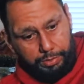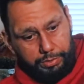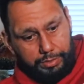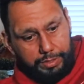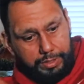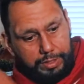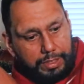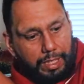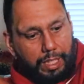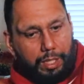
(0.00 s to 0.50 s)

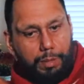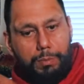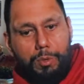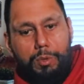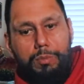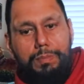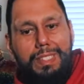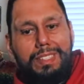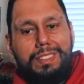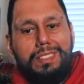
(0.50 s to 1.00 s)
subtle
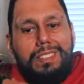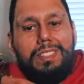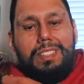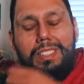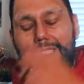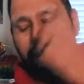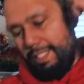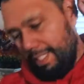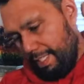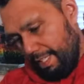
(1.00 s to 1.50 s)

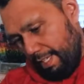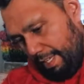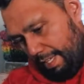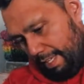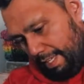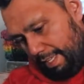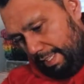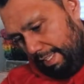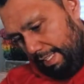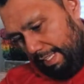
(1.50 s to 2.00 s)
movements
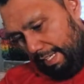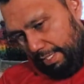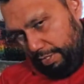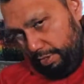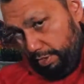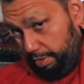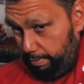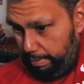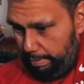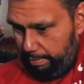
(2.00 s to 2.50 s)
that I
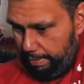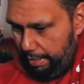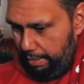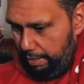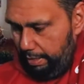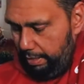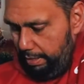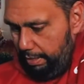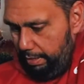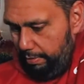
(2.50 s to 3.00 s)
shouldn't be
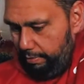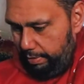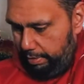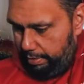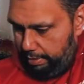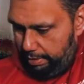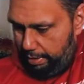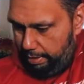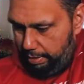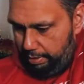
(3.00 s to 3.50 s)
making when
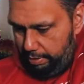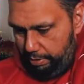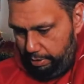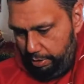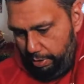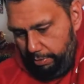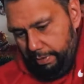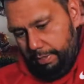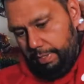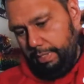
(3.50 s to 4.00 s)
sitting on the
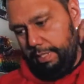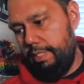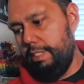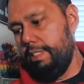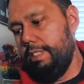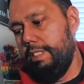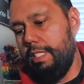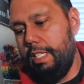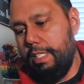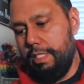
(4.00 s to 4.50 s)
sofa,
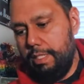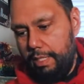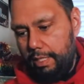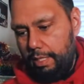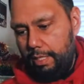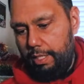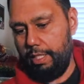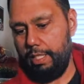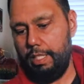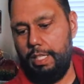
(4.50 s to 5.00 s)
since I
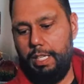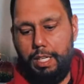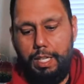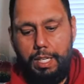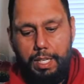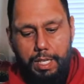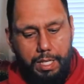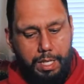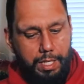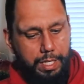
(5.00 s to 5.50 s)
sit there
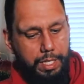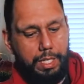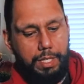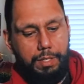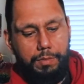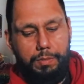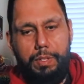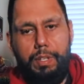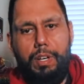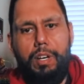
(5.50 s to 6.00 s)

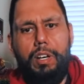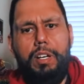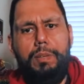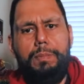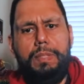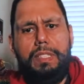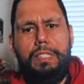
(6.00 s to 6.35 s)
with the arm